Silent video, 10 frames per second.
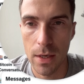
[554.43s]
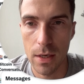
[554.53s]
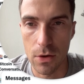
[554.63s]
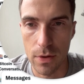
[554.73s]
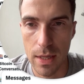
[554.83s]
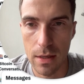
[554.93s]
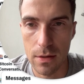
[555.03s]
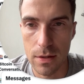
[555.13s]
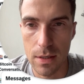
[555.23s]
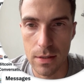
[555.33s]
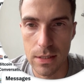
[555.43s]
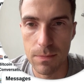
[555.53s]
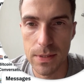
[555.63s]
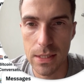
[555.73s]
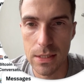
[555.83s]
you know, the
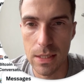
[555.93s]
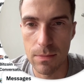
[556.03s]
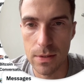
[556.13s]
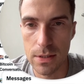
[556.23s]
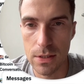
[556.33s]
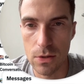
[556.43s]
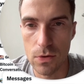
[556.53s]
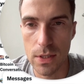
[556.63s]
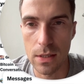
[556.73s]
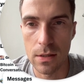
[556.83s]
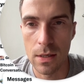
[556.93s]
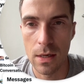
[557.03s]
DeepSeek team is using